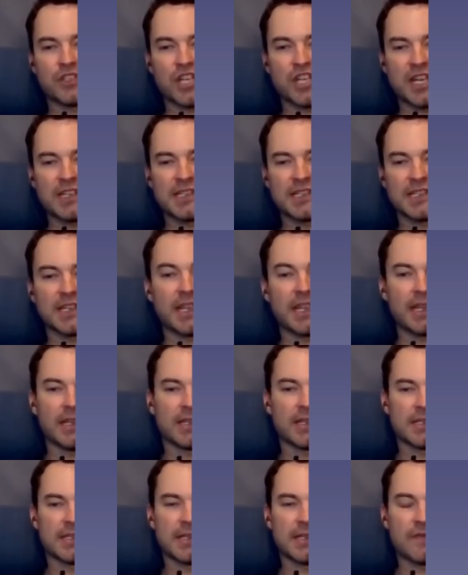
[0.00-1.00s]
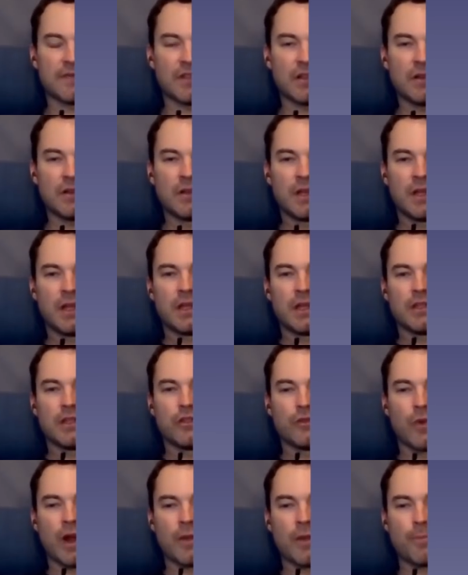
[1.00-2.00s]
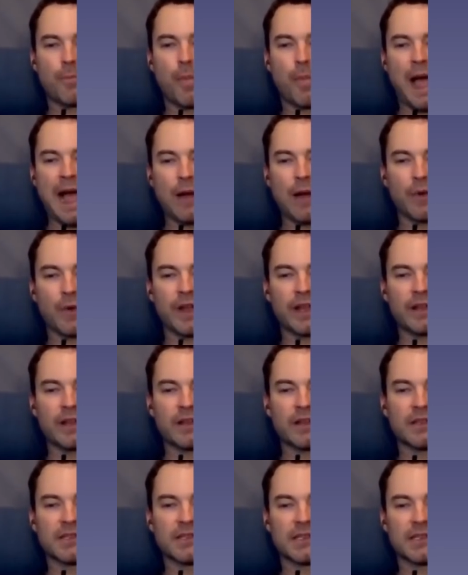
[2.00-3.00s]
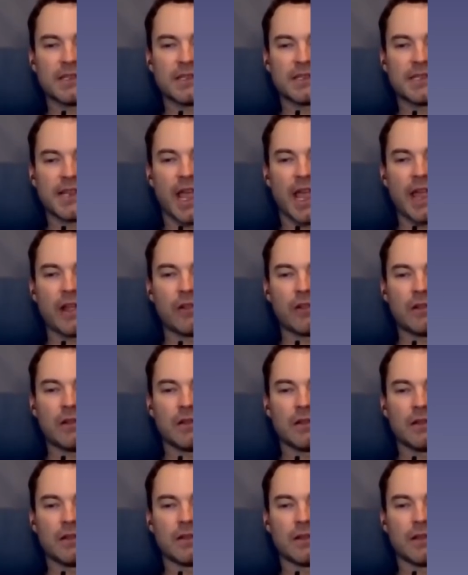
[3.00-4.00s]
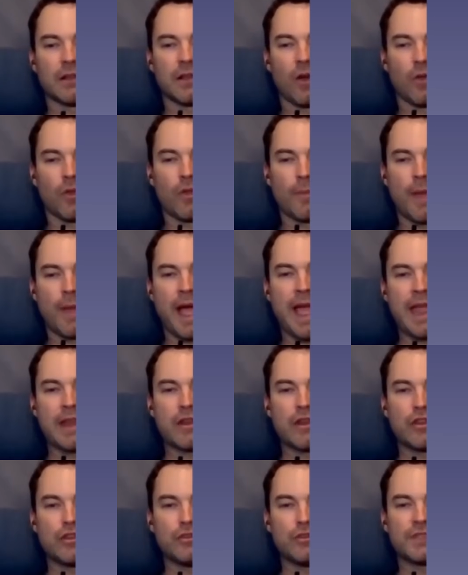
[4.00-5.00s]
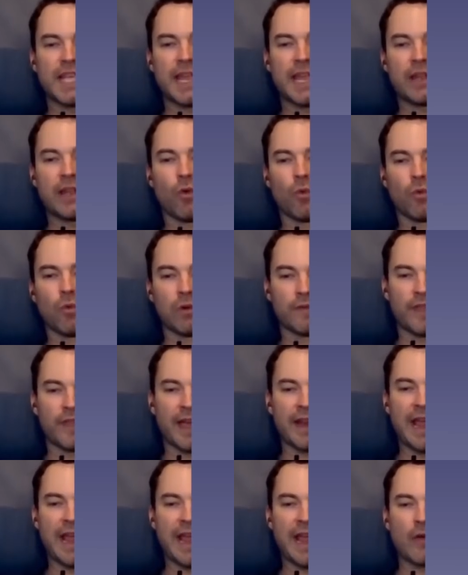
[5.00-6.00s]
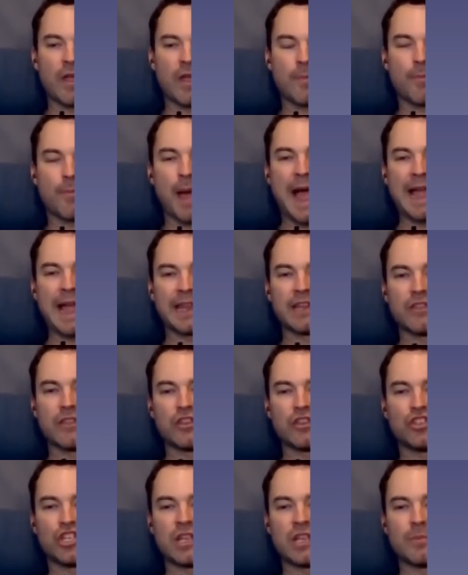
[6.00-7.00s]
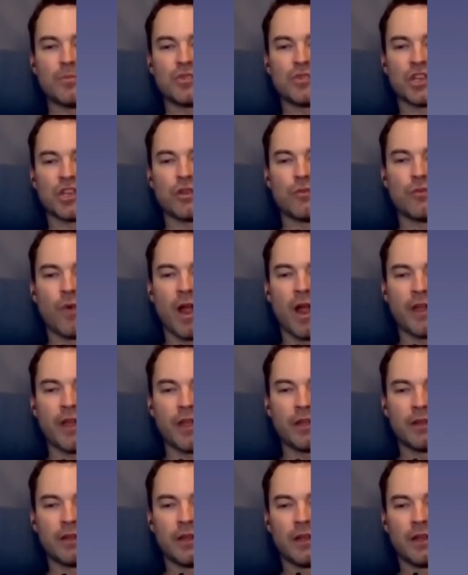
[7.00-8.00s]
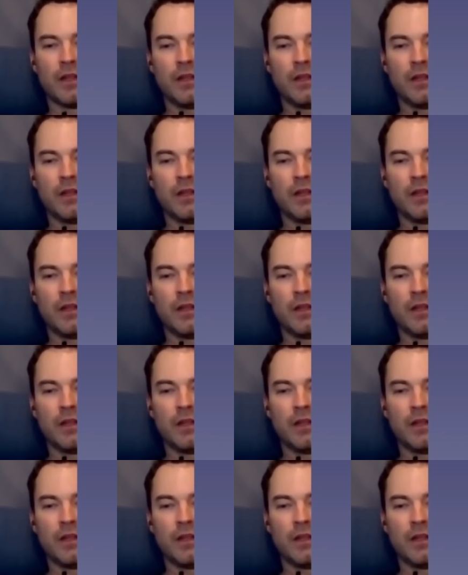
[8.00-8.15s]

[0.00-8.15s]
or a J6 even, you run a batwing sail on the main and you take all of that area back in the jib, so you run a